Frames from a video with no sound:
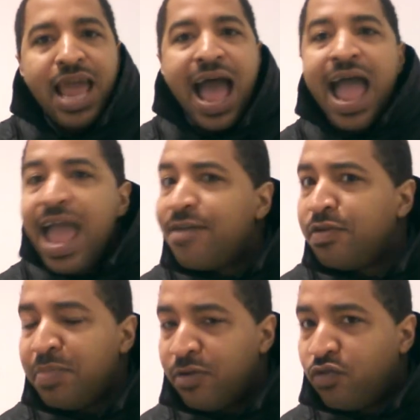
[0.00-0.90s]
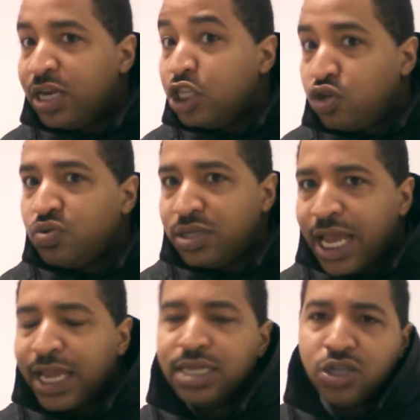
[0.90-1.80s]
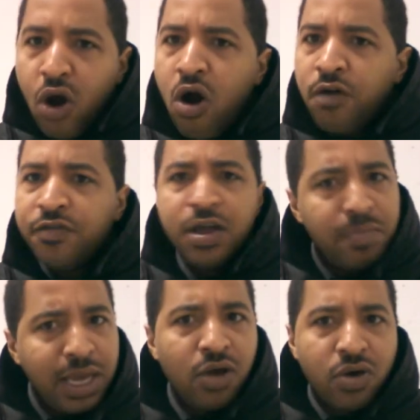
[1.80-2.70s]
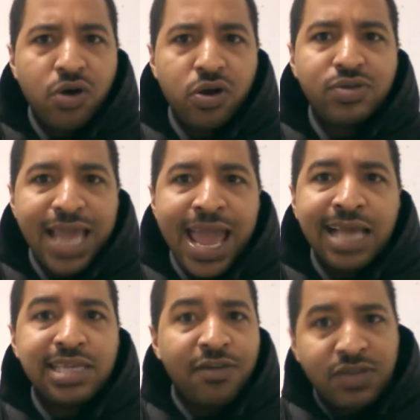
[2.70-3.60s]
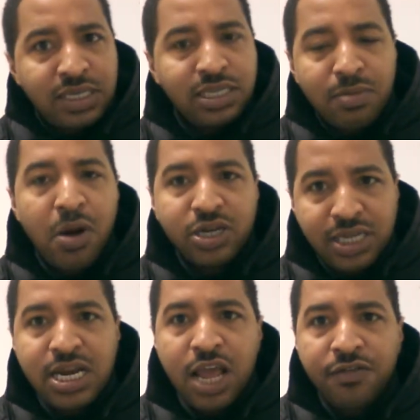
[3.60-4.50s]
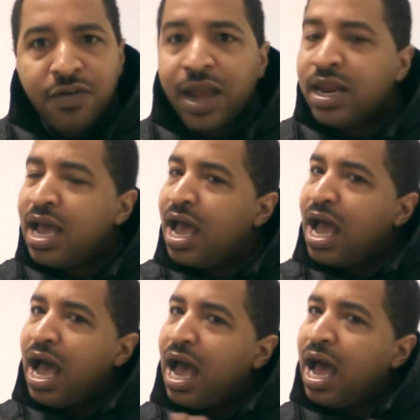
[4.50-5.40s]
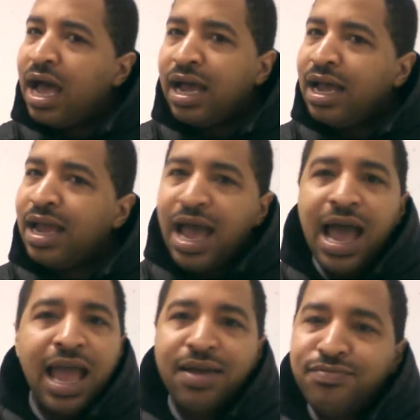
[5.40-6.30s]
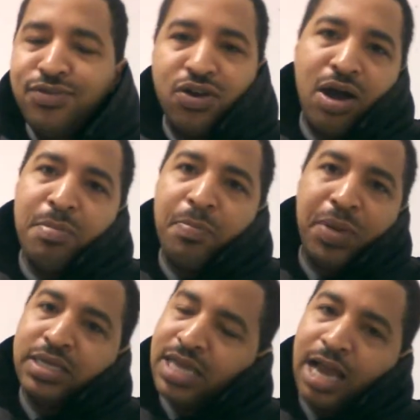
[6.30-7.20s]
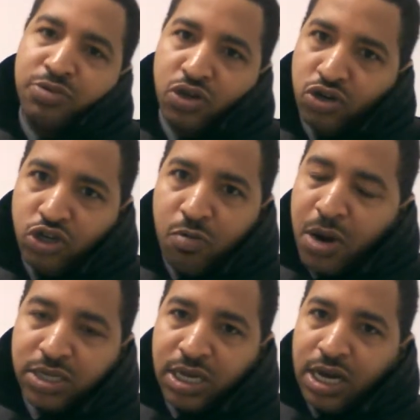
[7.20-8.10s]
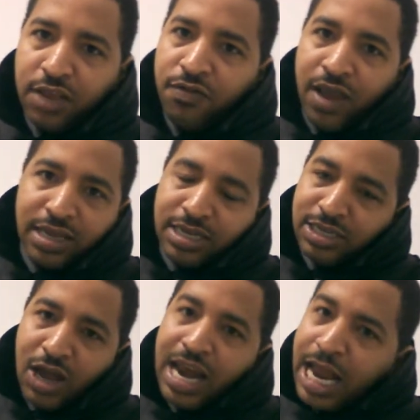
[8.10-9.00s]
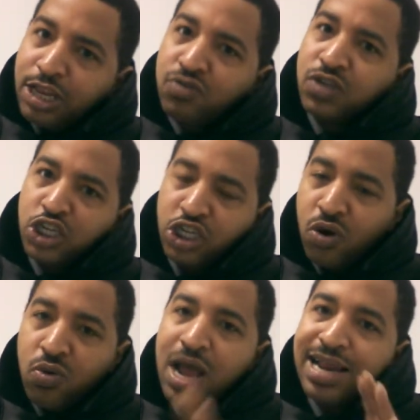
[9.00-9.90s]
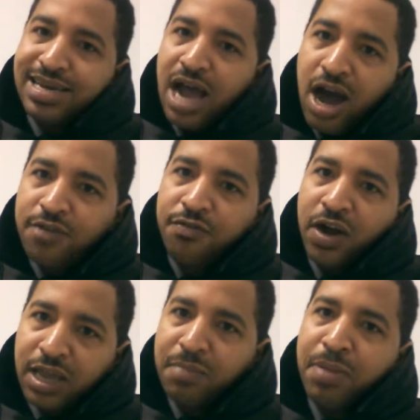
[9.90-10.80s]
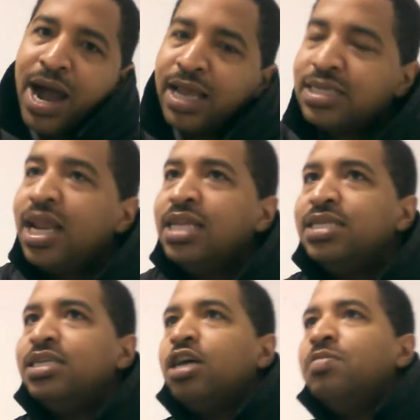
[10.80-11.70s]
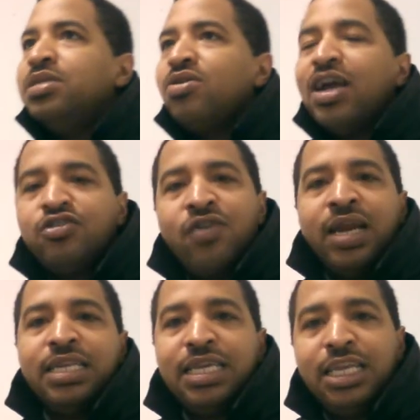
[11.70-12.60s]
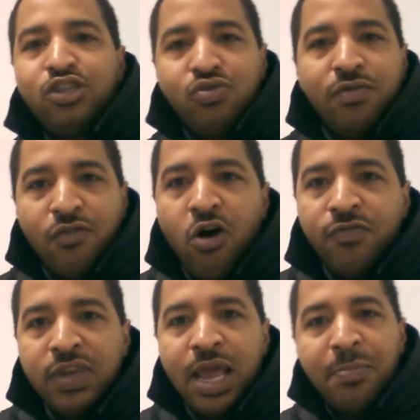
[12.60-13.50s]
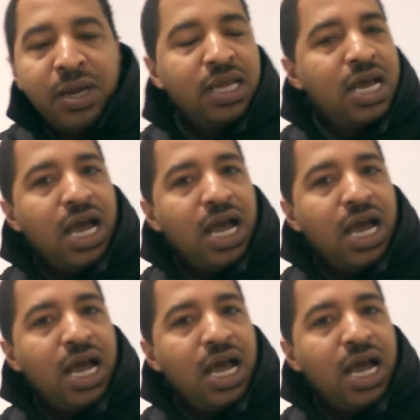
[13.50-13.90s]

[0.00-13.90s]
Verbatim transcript: Now I haven't been really two seconds off Miguel Cotto's ass ever since the Martinez fight. I, I have, you know, I'm a big time Sergio Martinez fan. There's not, and I do this show non fucking biased, ladies and gentlemen. So I try not to get too involved in that. But